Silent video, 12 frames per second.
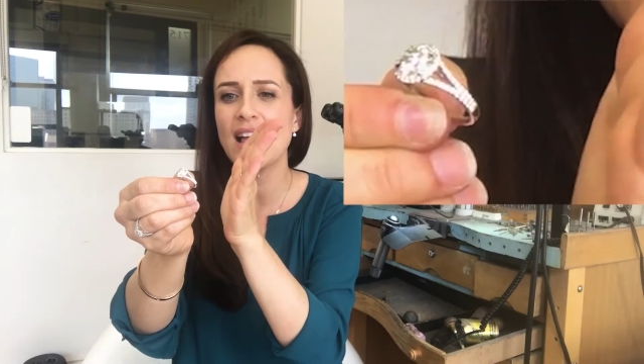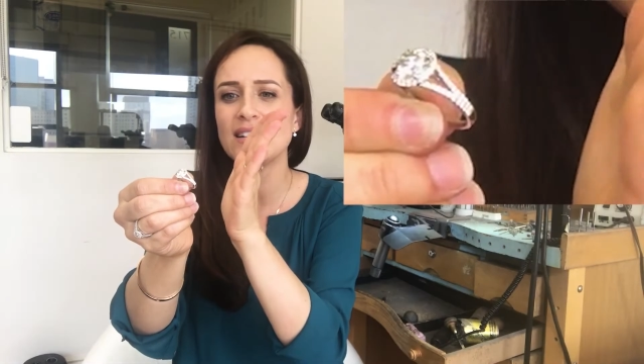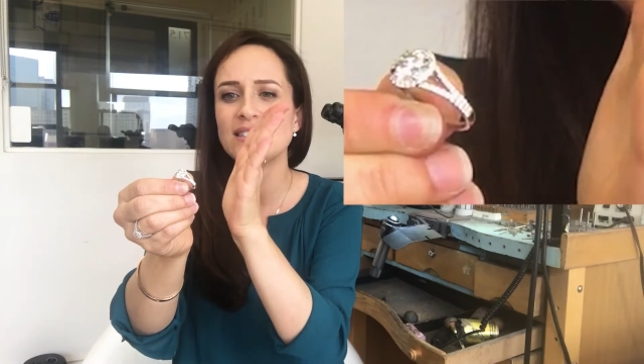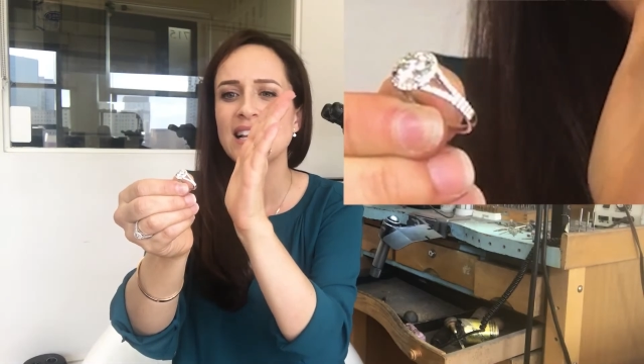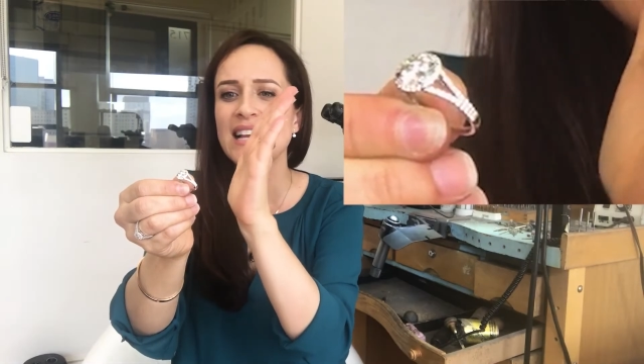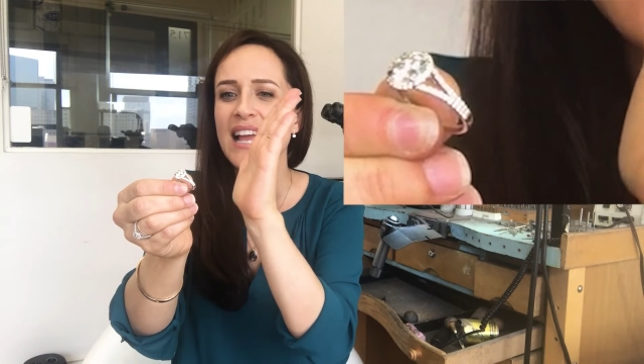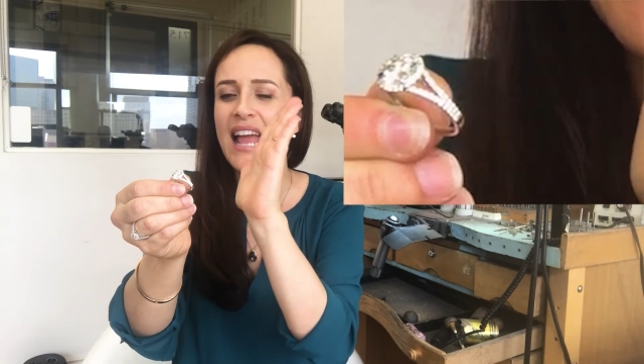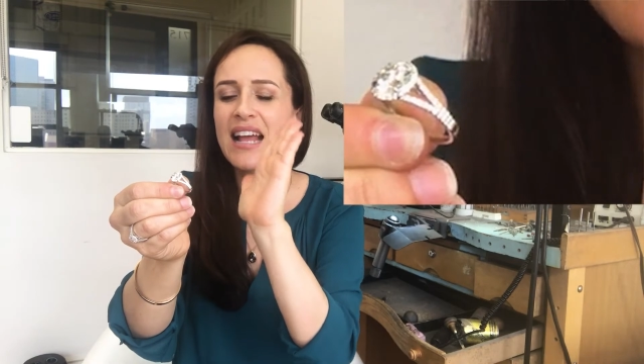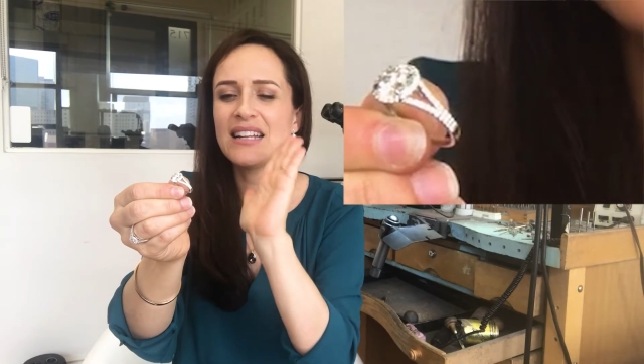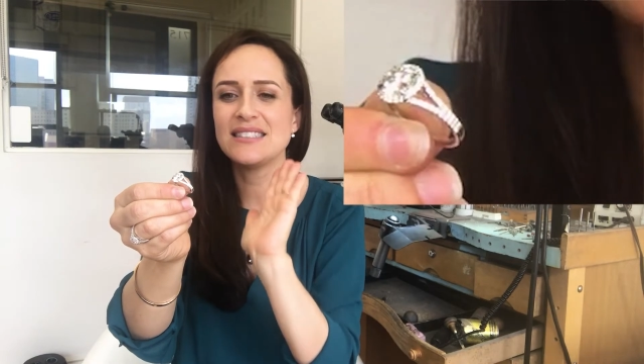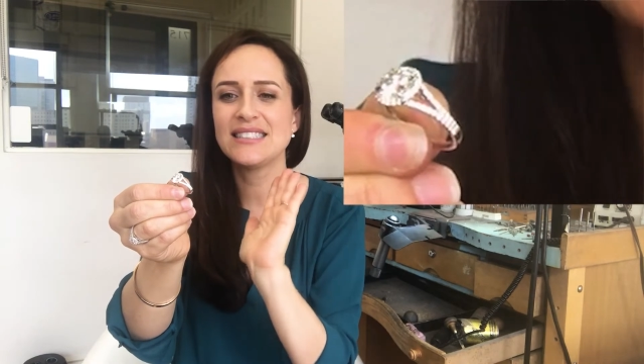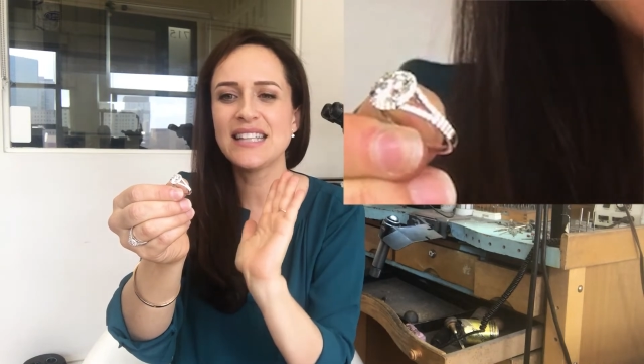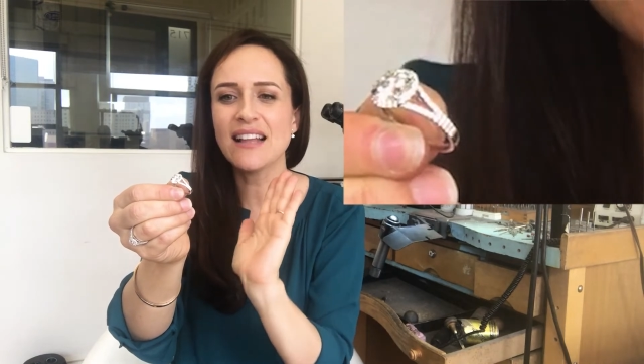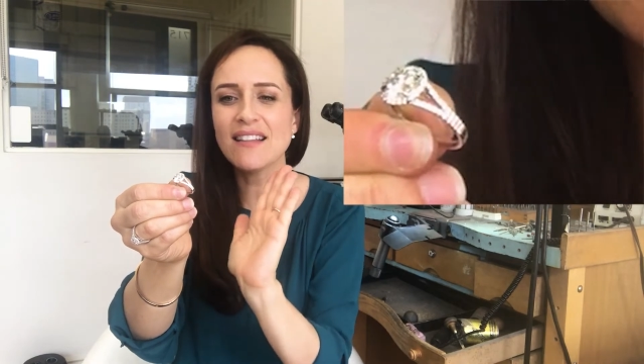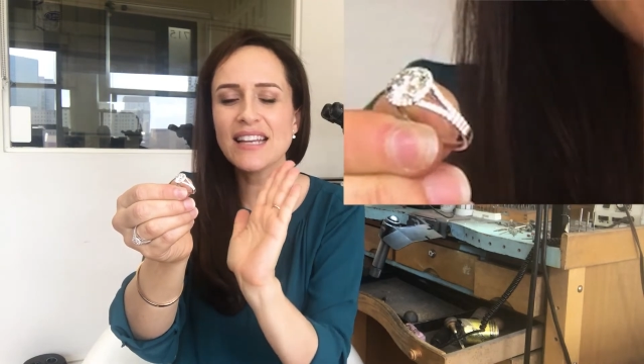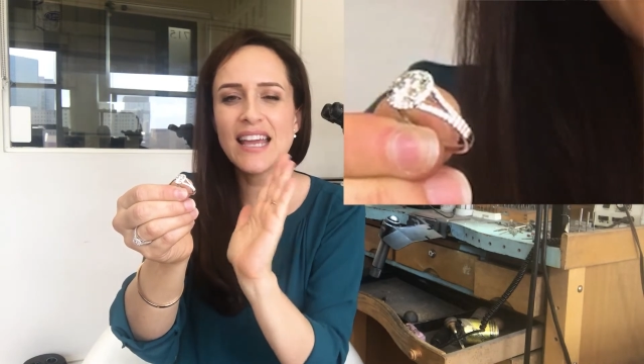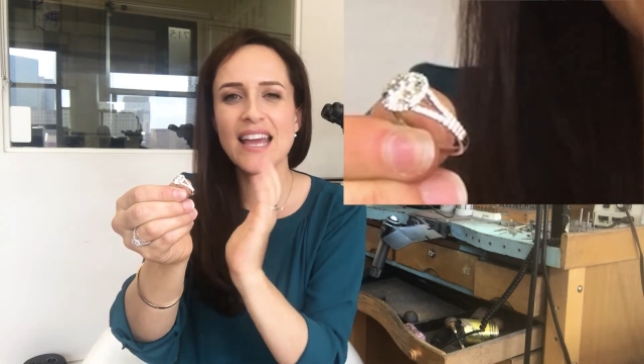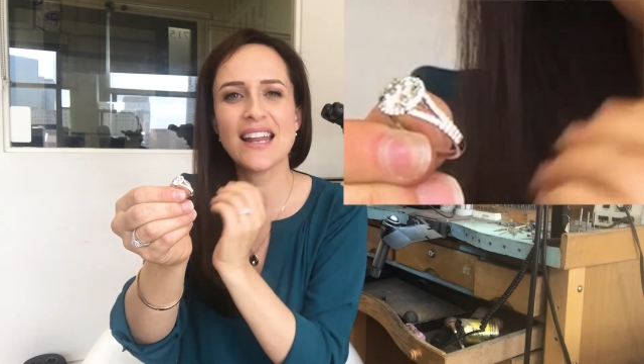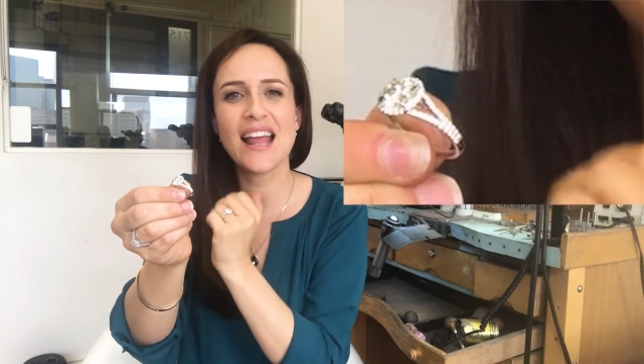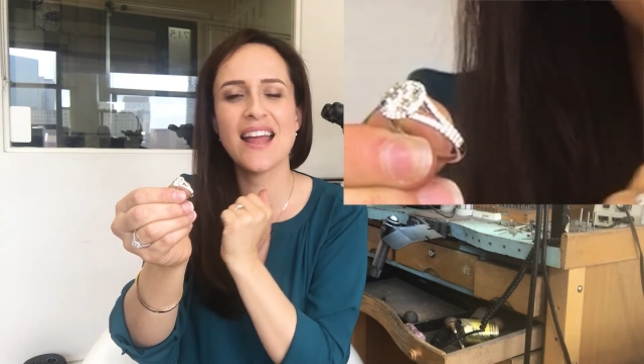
and delicate,